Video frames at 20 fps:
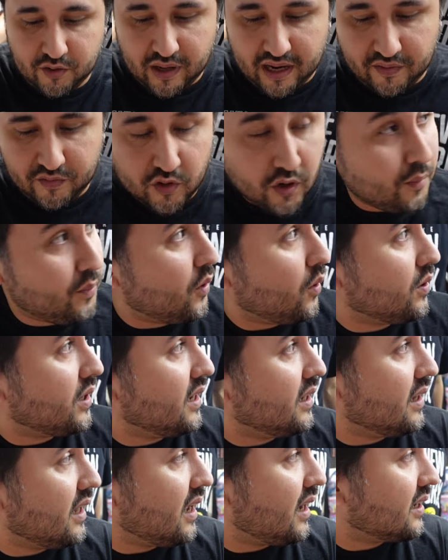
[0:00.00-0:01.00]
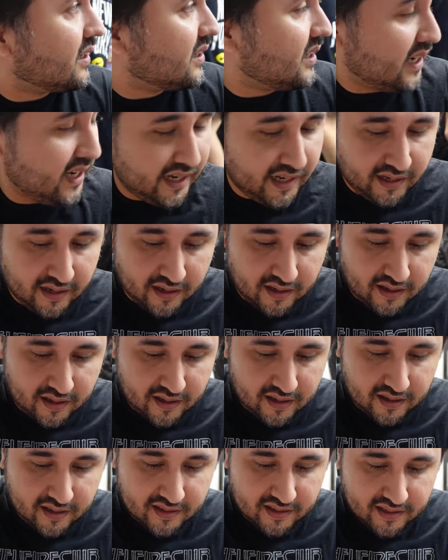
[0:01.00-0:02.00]
you have your opponent locked in.
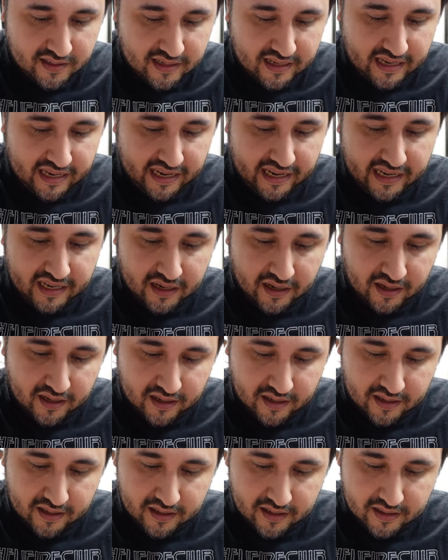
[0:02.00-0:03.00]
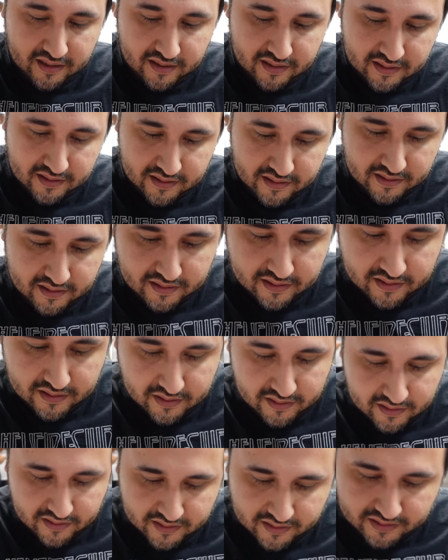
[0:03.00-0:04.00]
Uh, in. A, uh,
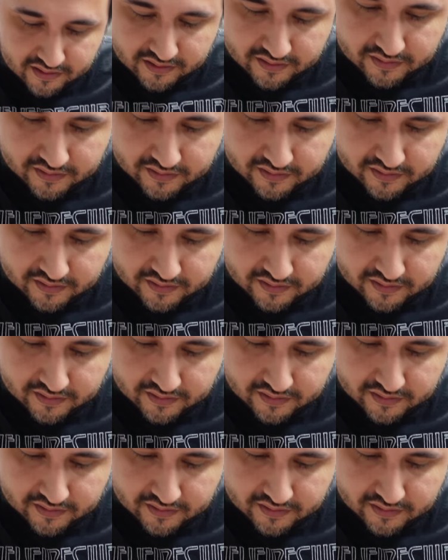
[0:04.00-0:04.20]
so wait, wait,